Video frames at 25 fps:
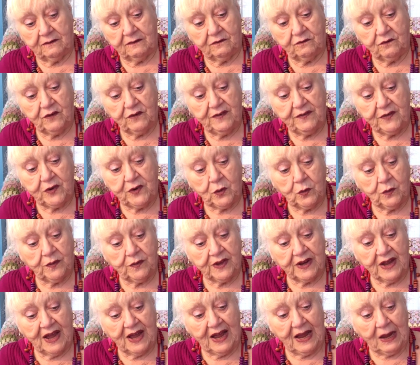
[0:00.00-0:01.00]
review
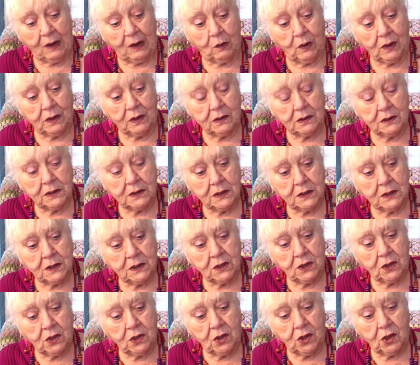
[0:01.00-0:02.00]
than I will.
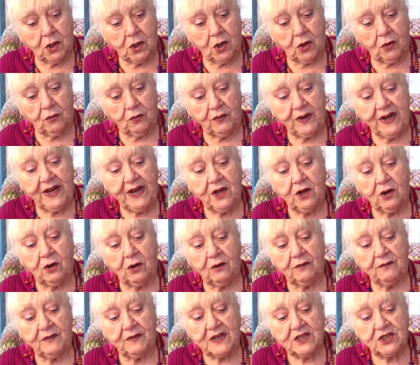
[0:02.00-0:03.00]
Rico
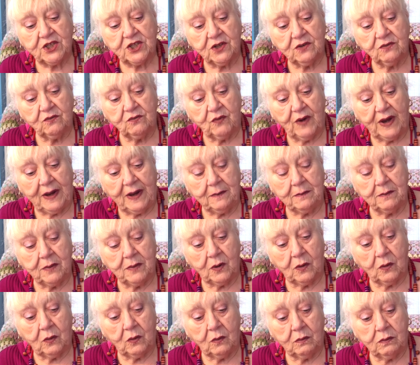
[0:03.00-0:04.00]
Fashion
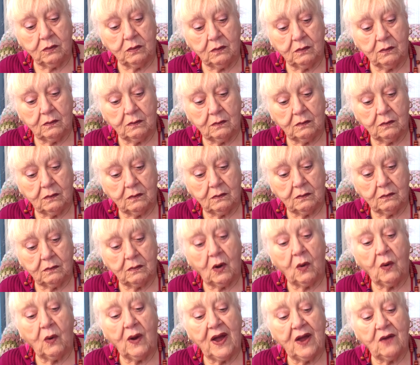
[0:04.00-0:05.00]
Rainbow
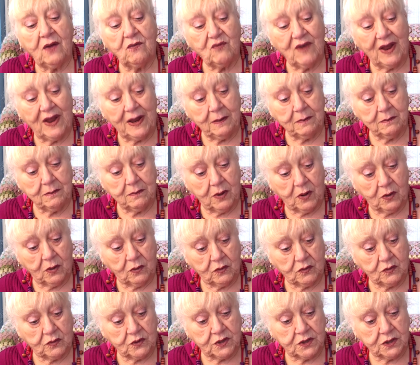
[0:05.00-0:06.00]
Mohair
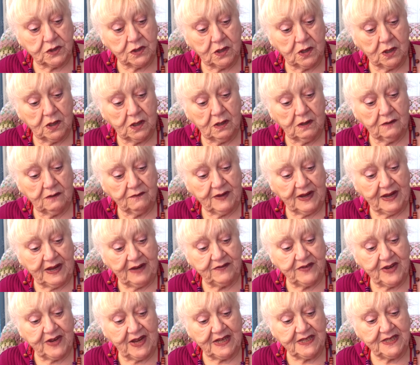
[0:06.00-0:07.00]
Rainbows,
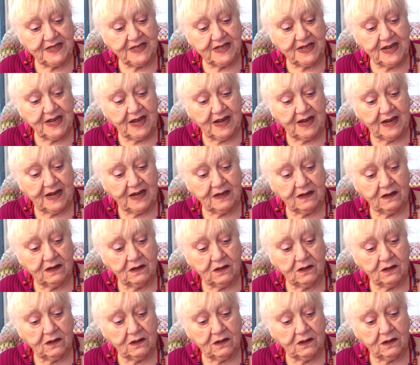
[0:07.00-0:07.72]
five ninety-nine